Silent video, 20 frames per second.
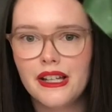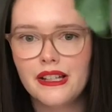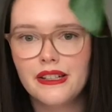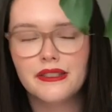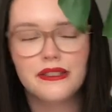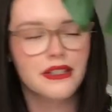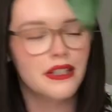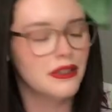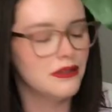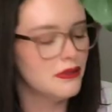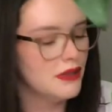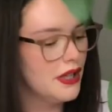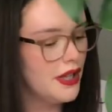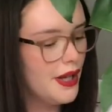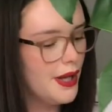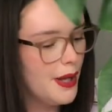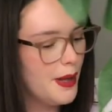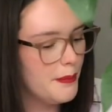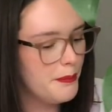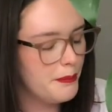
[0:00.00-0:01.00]
I don't know,
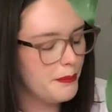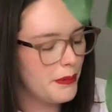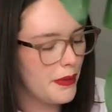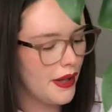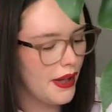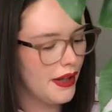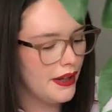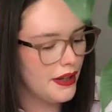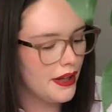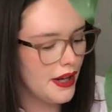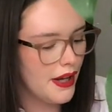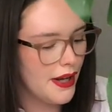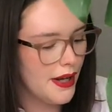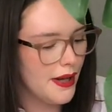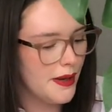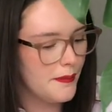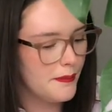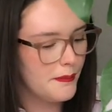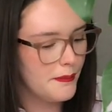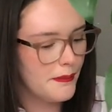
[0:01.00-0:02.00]
but
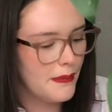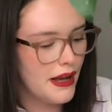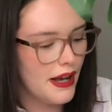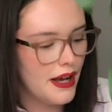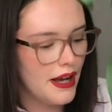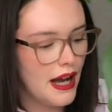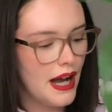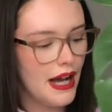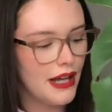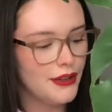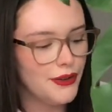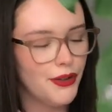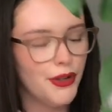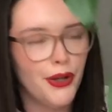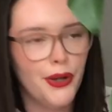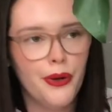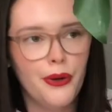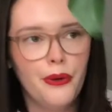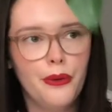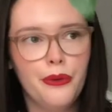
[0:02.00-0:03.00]
I
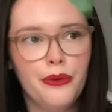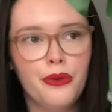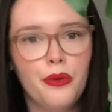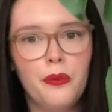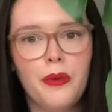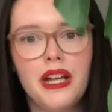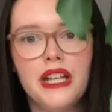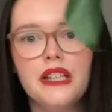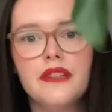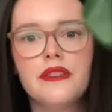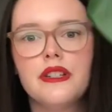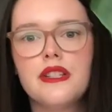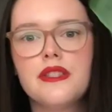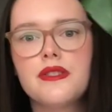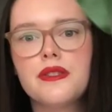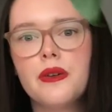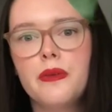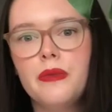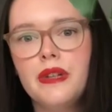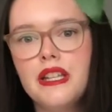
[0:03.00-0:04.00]
know the weight of it.
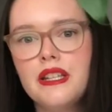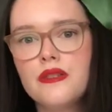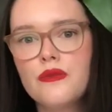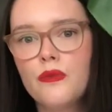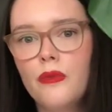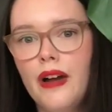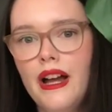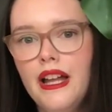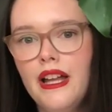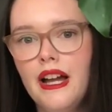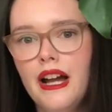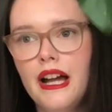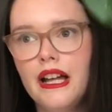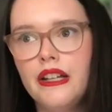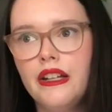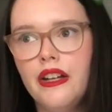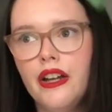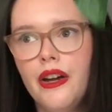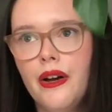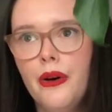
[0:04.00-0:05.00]
So when it's wet, I
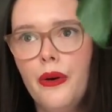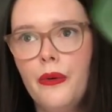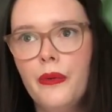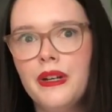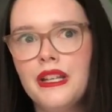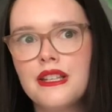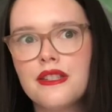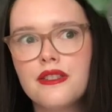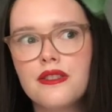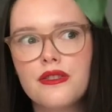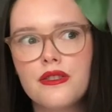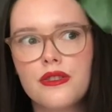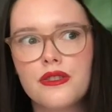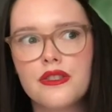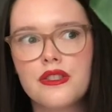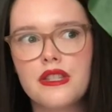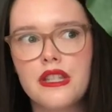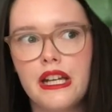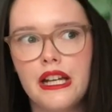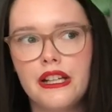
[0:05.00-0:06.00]
know. When it's
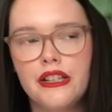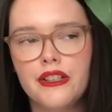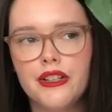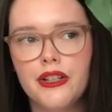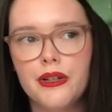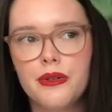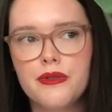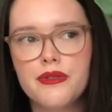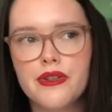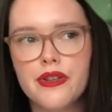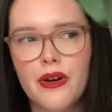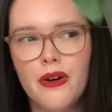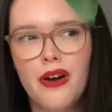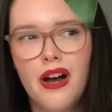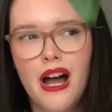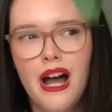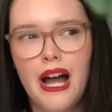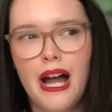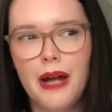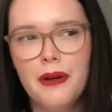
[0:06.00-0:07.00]
thirsty, I know. So
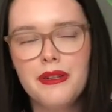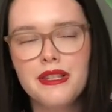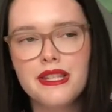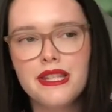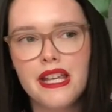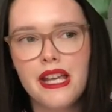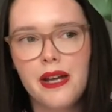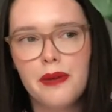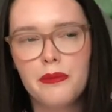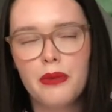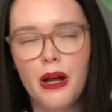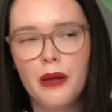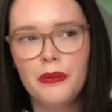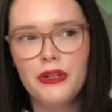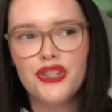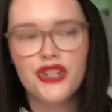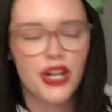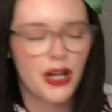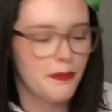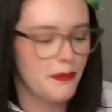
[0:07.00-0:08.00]
I would say I'd probably
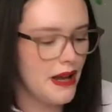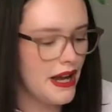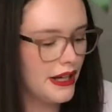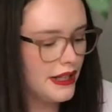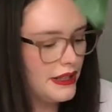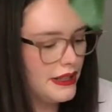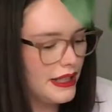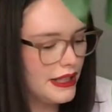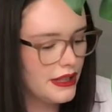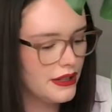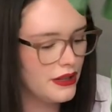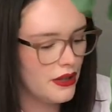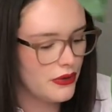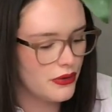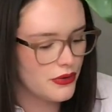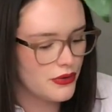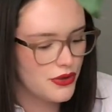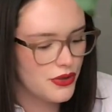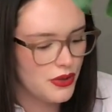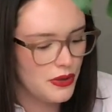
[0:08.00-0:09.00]
check back in like another
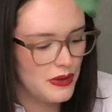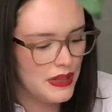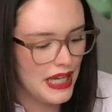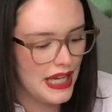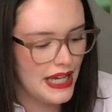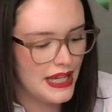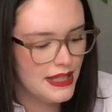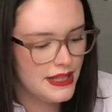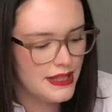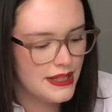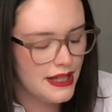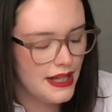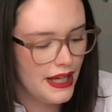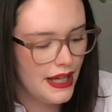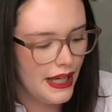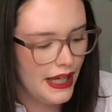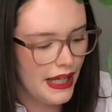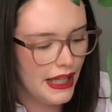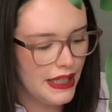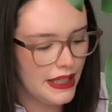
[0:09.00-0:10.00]
2 days,
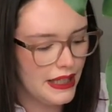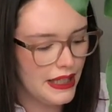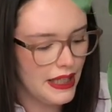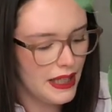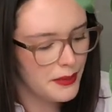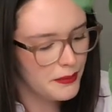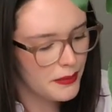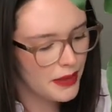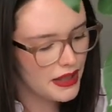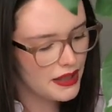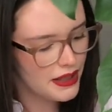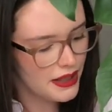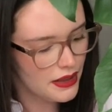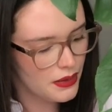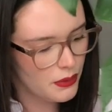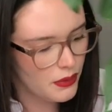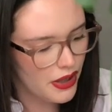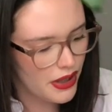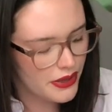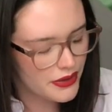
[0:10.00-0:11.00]
and then it might need a
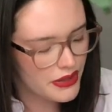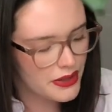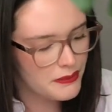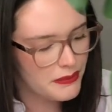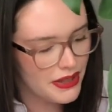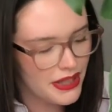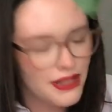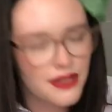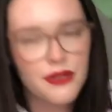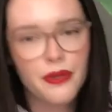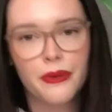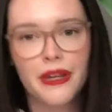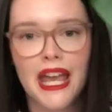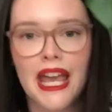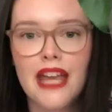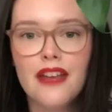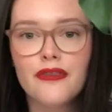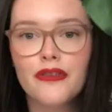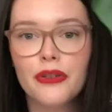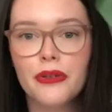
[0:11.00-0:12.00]
watering, but it's
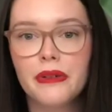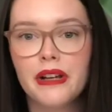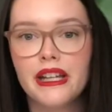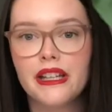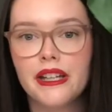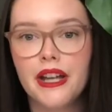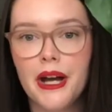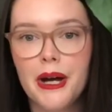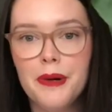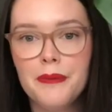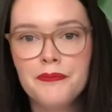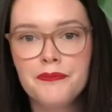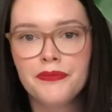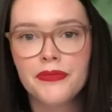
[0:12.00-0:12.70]
okay for right now.